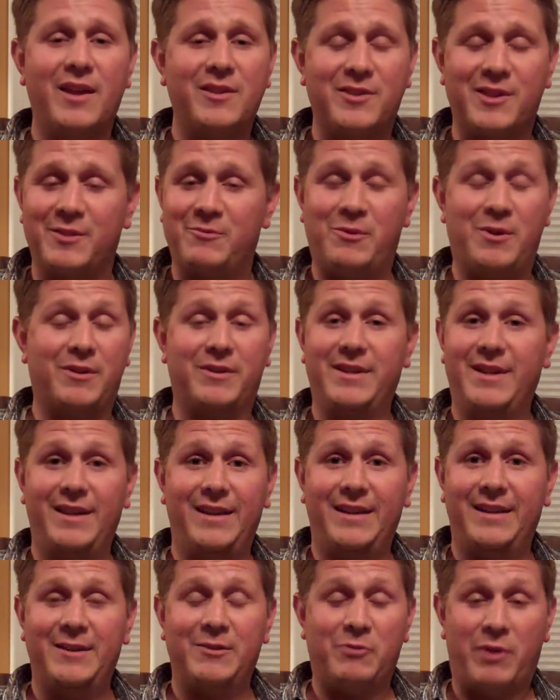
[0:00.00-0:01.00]
I said, well,
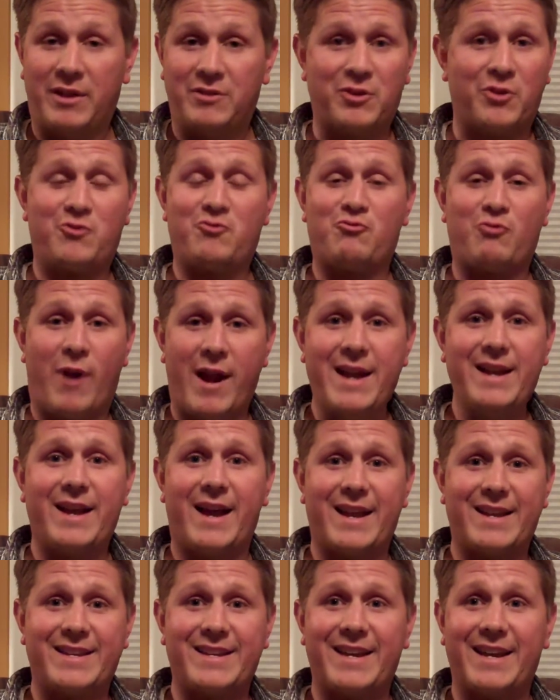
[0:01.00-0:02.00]
that's a great
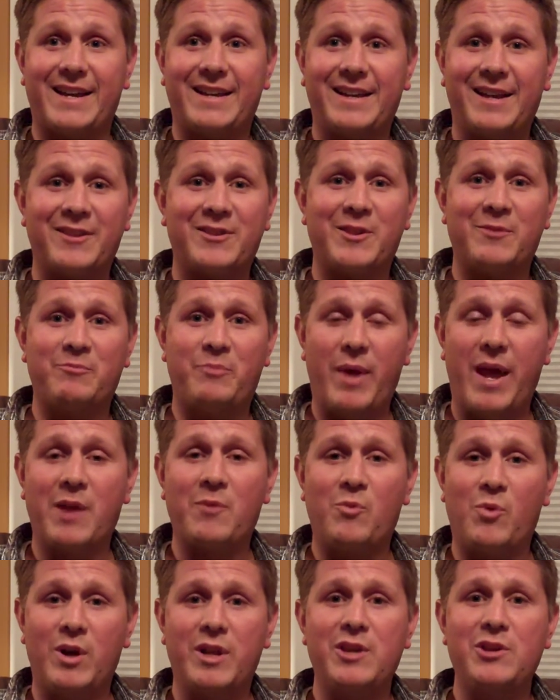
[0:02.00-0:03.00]
idea. I said,
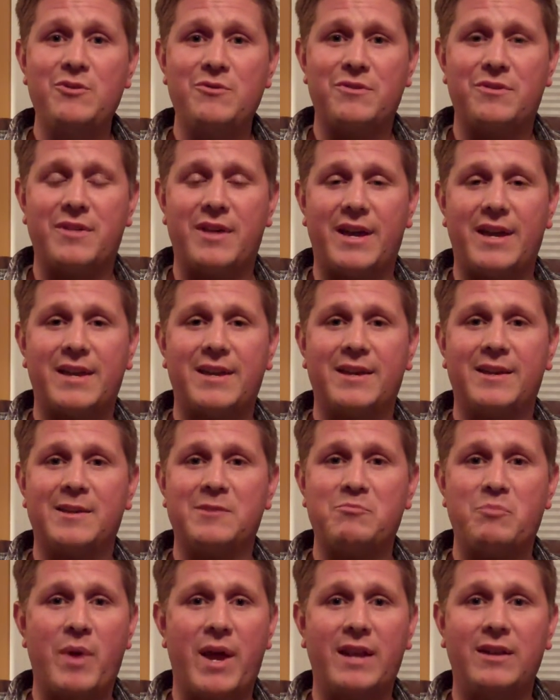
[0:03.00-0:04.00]
Ben, what do you think?
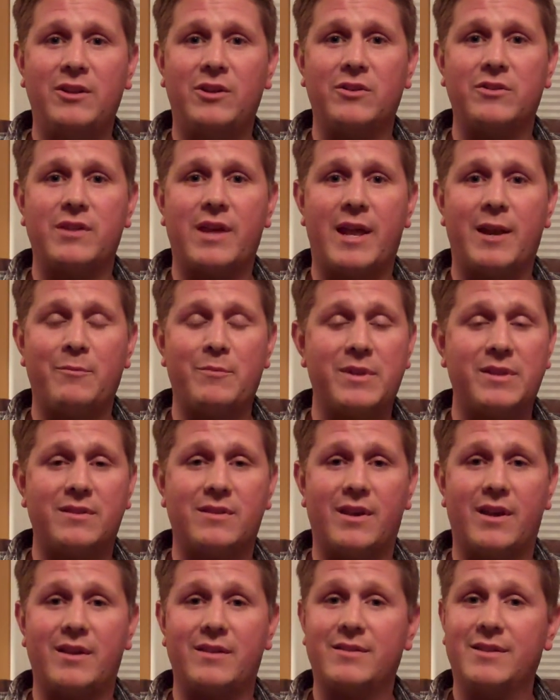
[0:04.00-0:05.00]
And Ben looks at him and
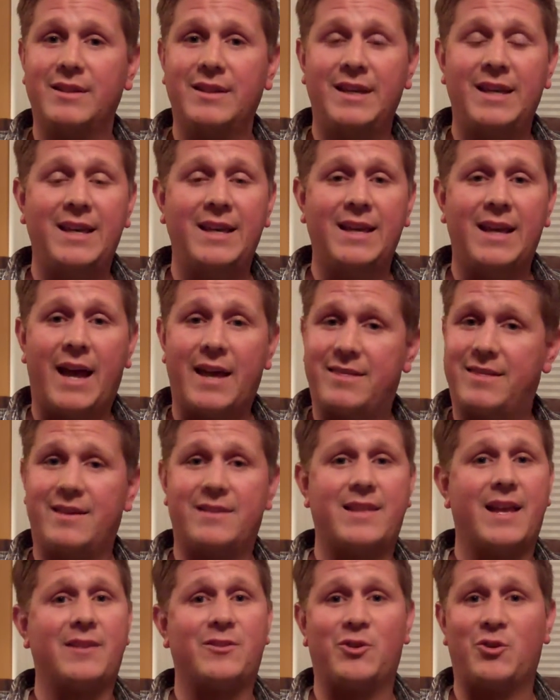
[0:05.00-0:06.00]
says, I
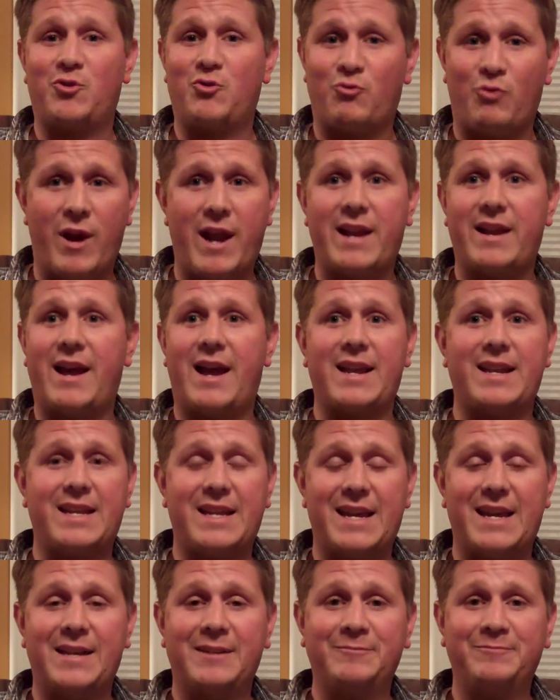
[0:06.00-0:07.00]
think that's a great
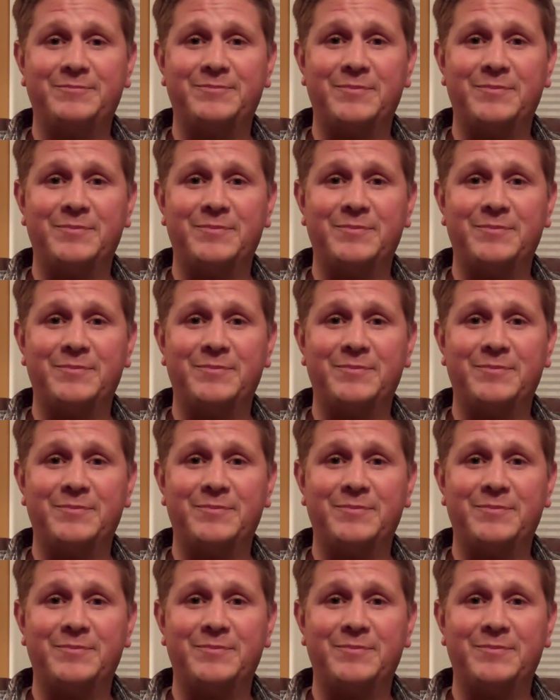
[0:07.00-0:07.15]
idea.